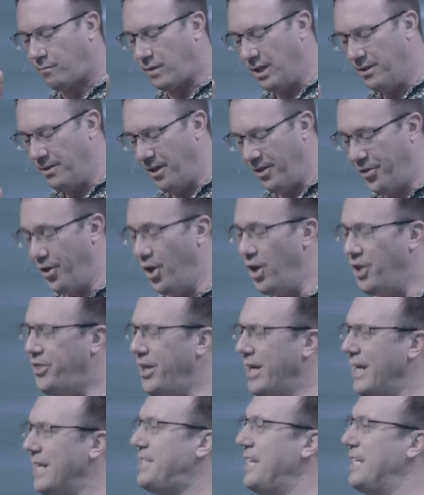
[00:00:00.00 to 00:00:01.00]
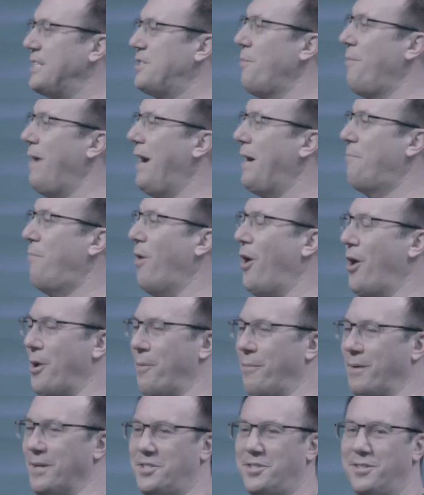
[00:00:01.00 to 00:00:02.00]
The third thing it says about
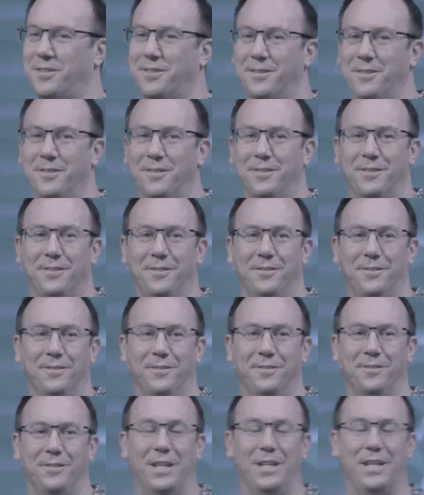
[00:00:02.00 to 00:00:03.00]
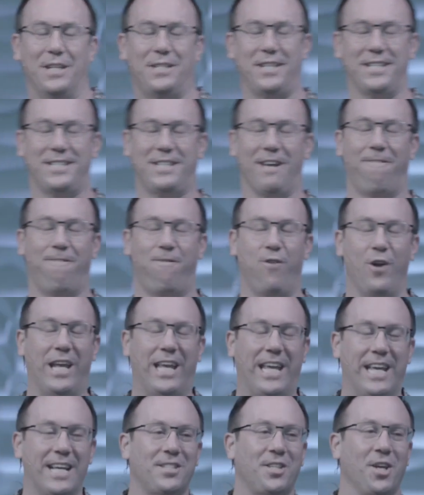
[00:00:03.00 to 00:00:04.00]
Barnabas, and this is the
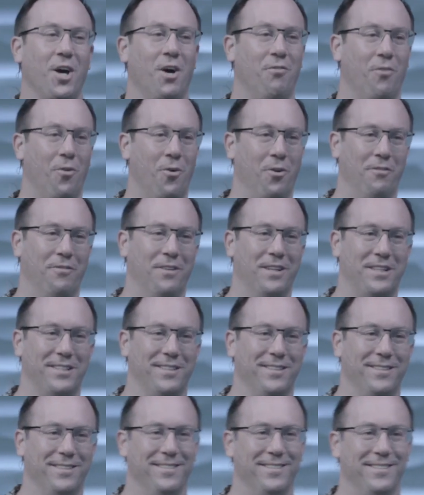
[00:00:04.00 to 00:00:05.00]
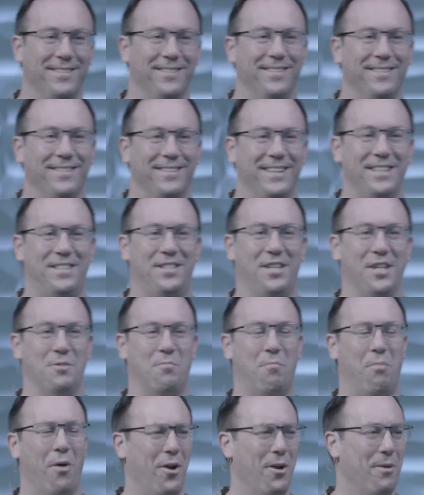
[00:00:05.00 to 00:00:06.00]
freakiest of all of it. It says
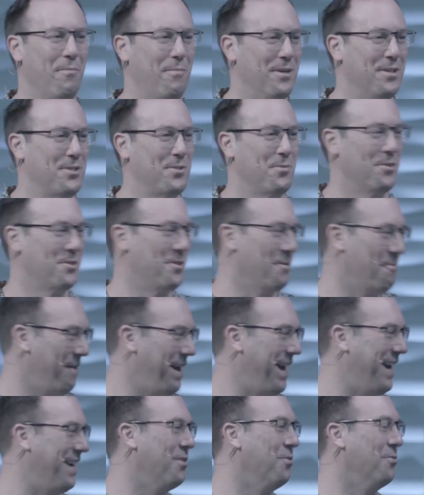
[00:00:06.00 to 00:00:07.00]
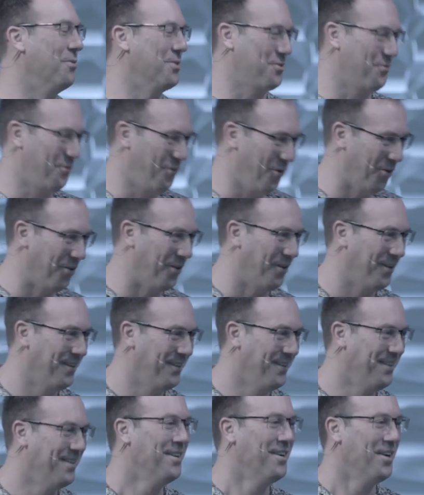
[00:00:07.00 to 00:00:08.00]
Barnabas was a man who was full
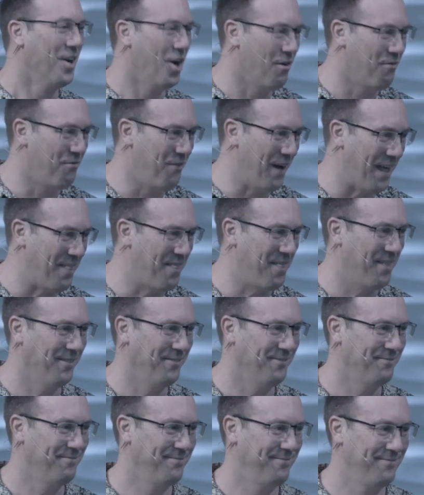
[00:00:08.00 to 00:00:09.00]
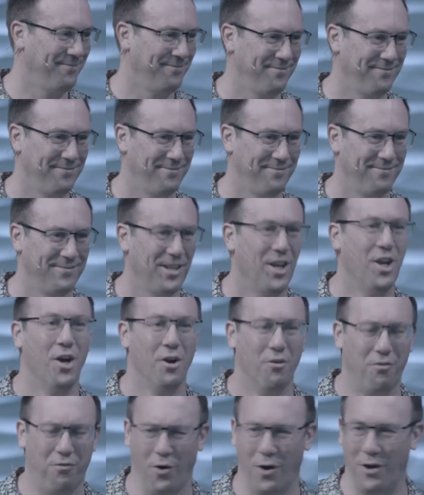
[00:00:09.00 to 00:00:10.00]
of faith.
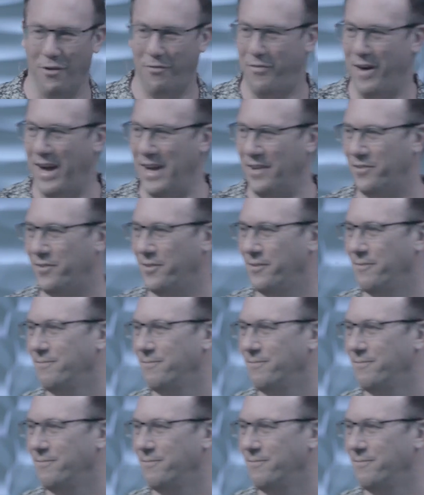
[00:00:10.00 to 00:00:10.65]
Full of faith.